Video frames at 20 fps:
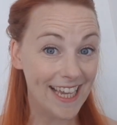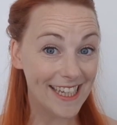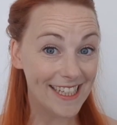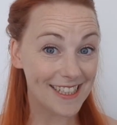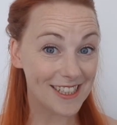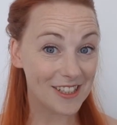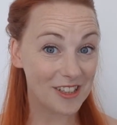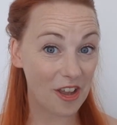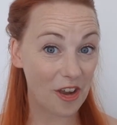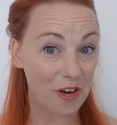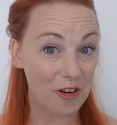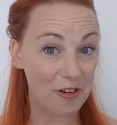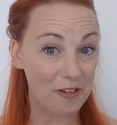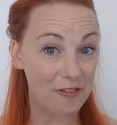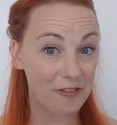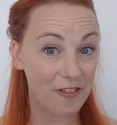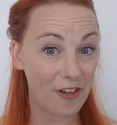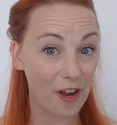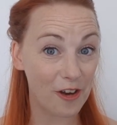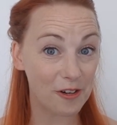So,
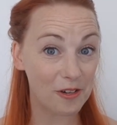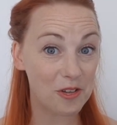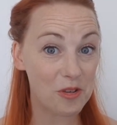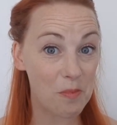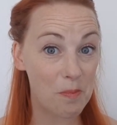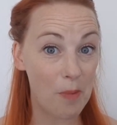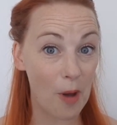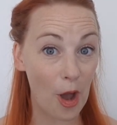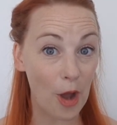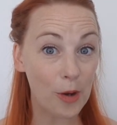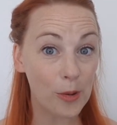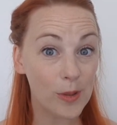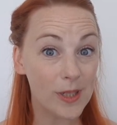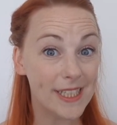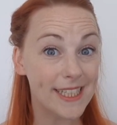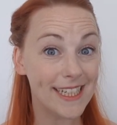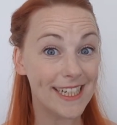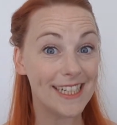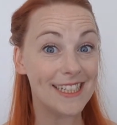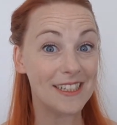folks, Bo
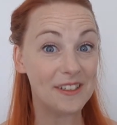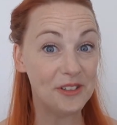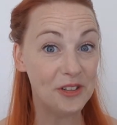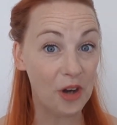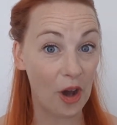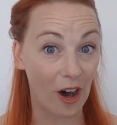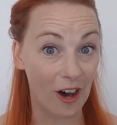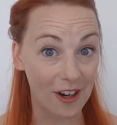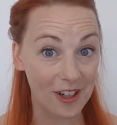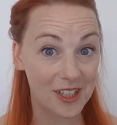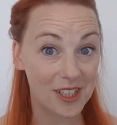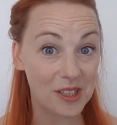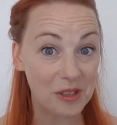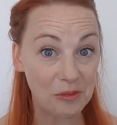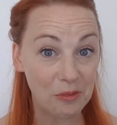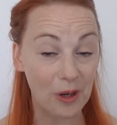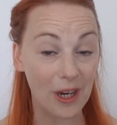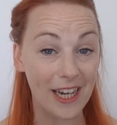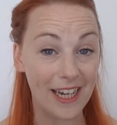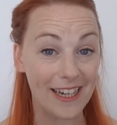did not
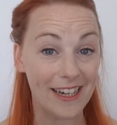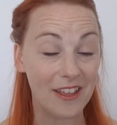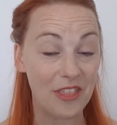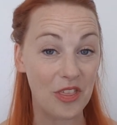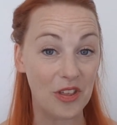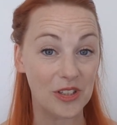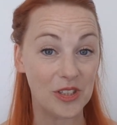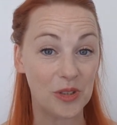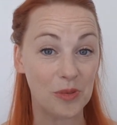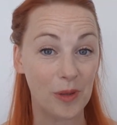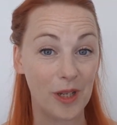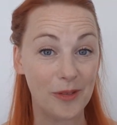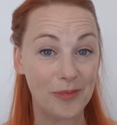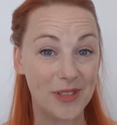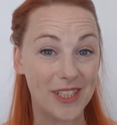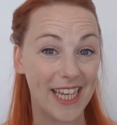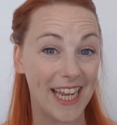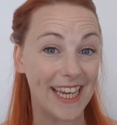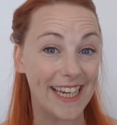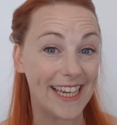win the
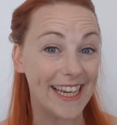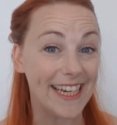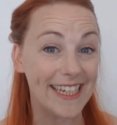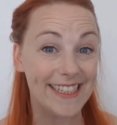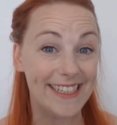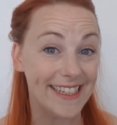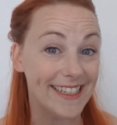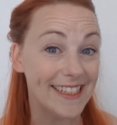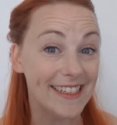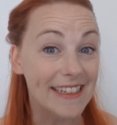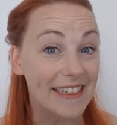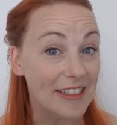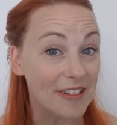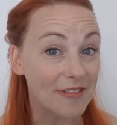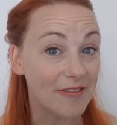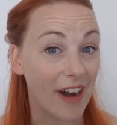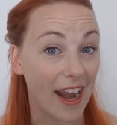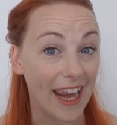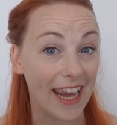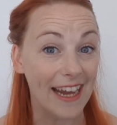sweepstake. It didn't
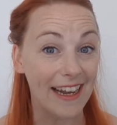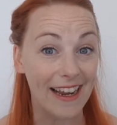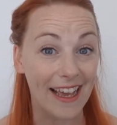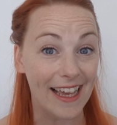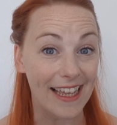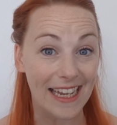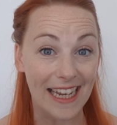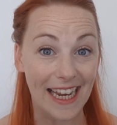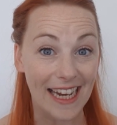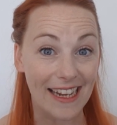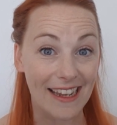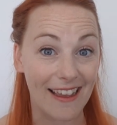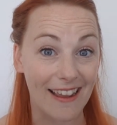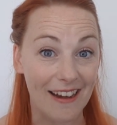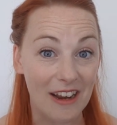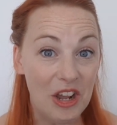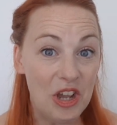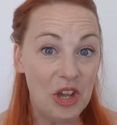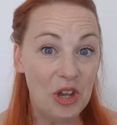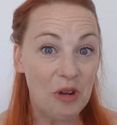rain at
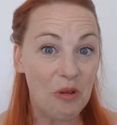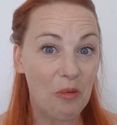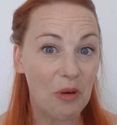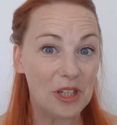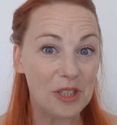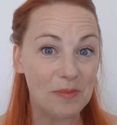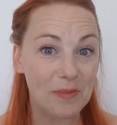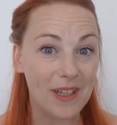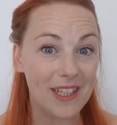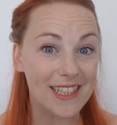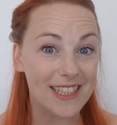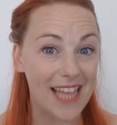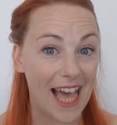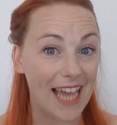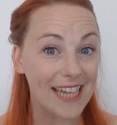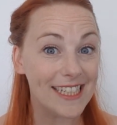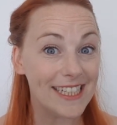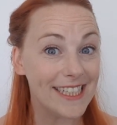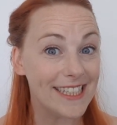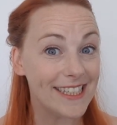Lincoln, which means
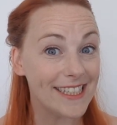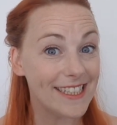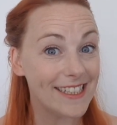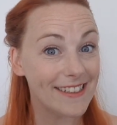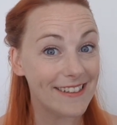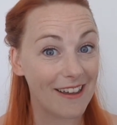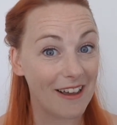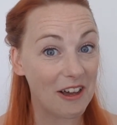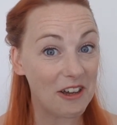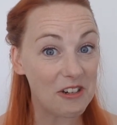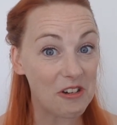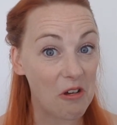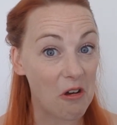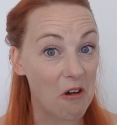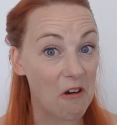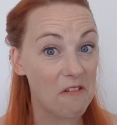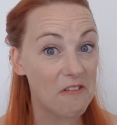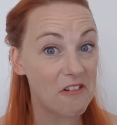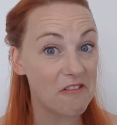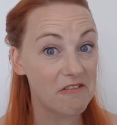that is the start
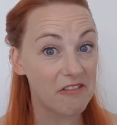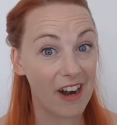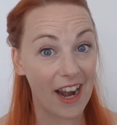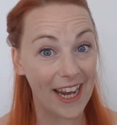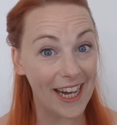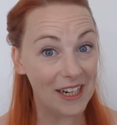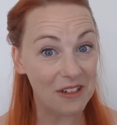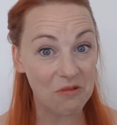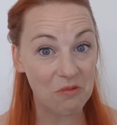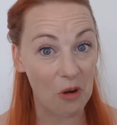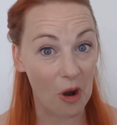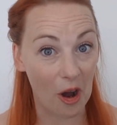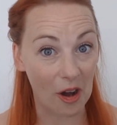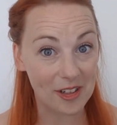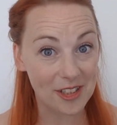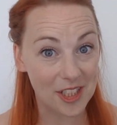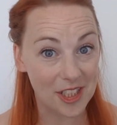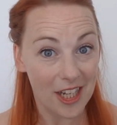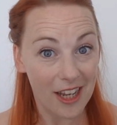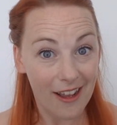of Rain
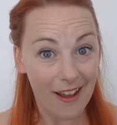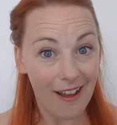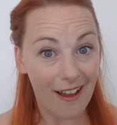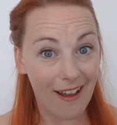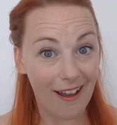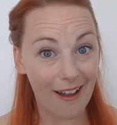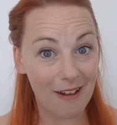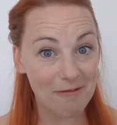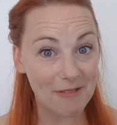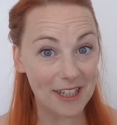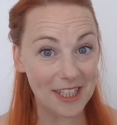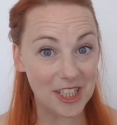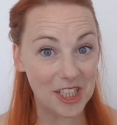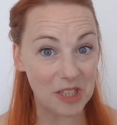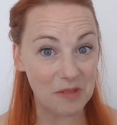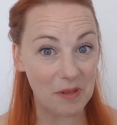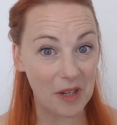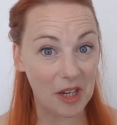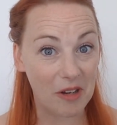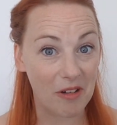Watch, which
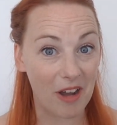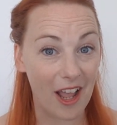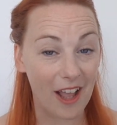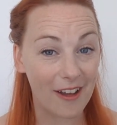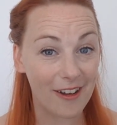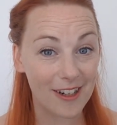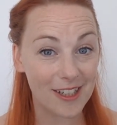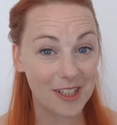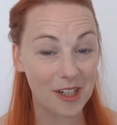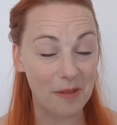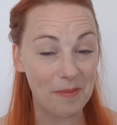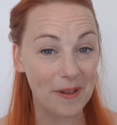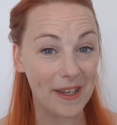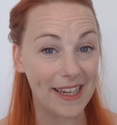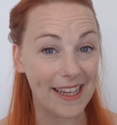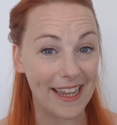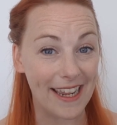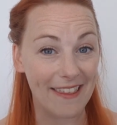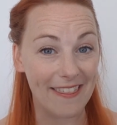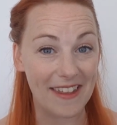should be quite a hot
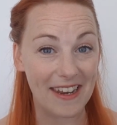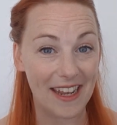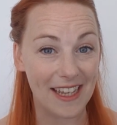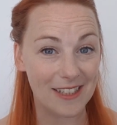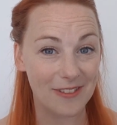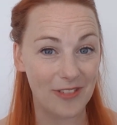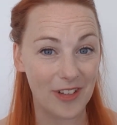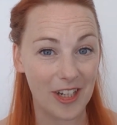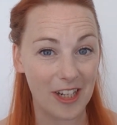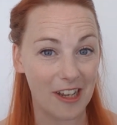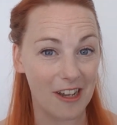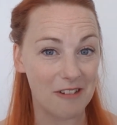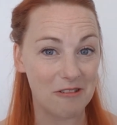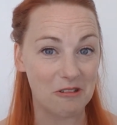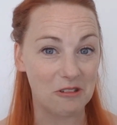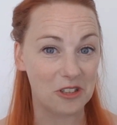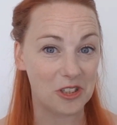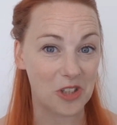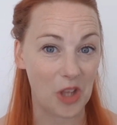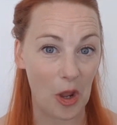topic in the next video
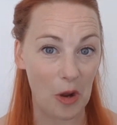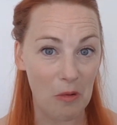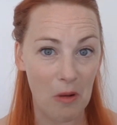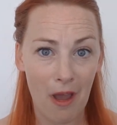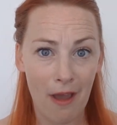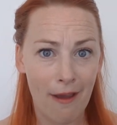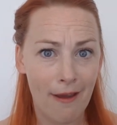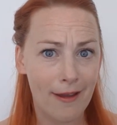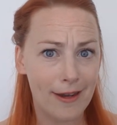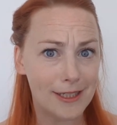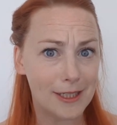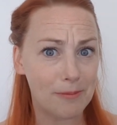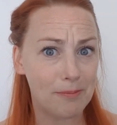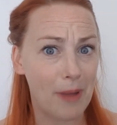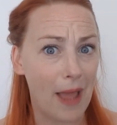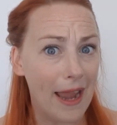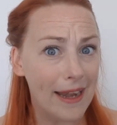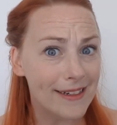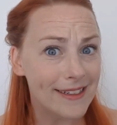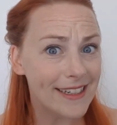or so,
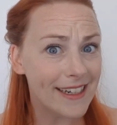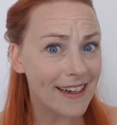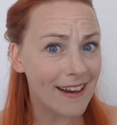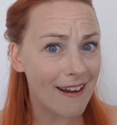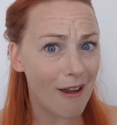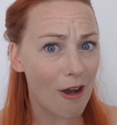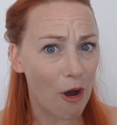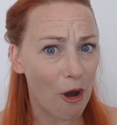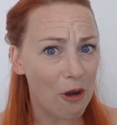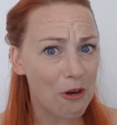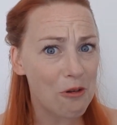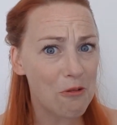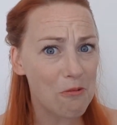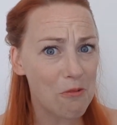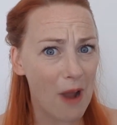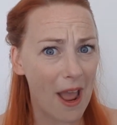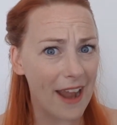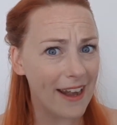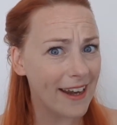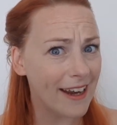depending on
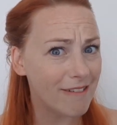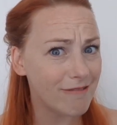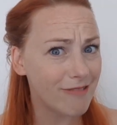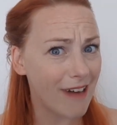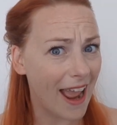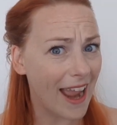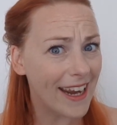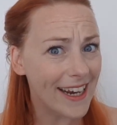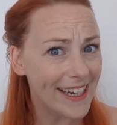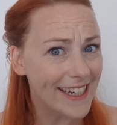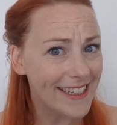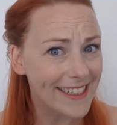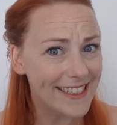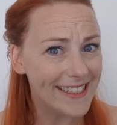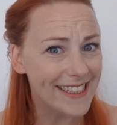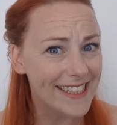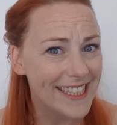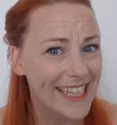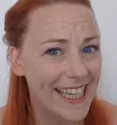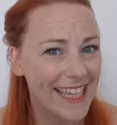when it
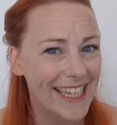rains.